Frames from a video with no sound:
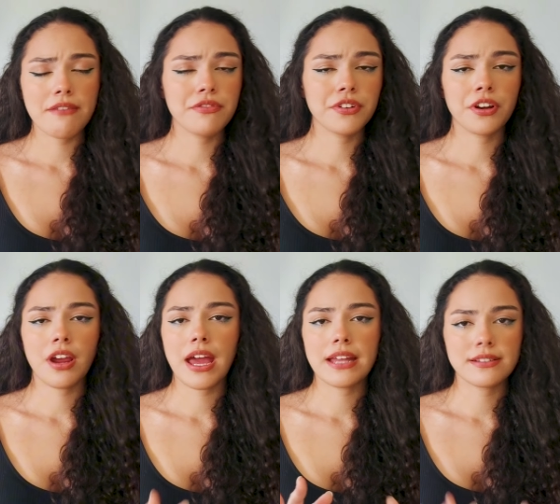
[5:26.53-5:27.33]

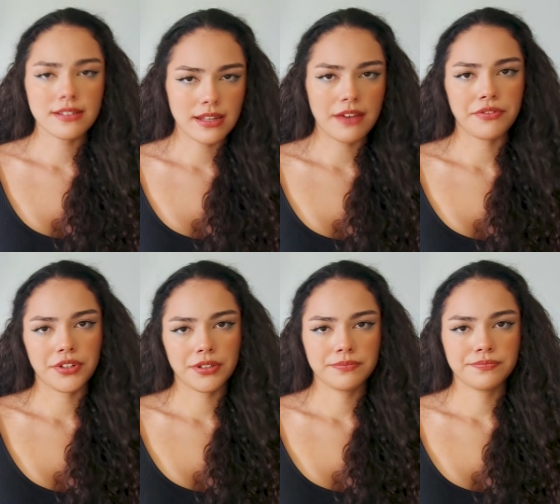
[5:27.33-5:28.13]
ever and
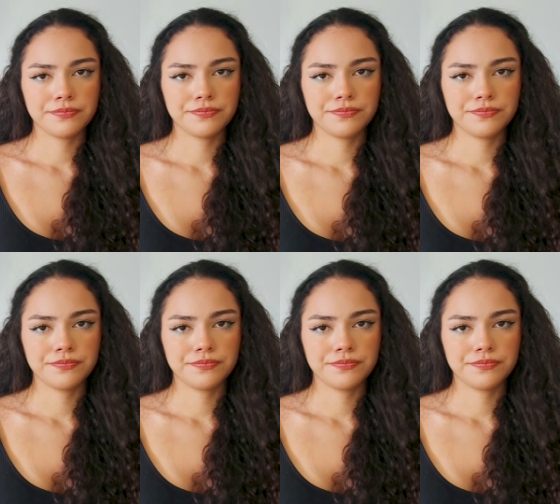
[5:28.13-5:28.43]
never.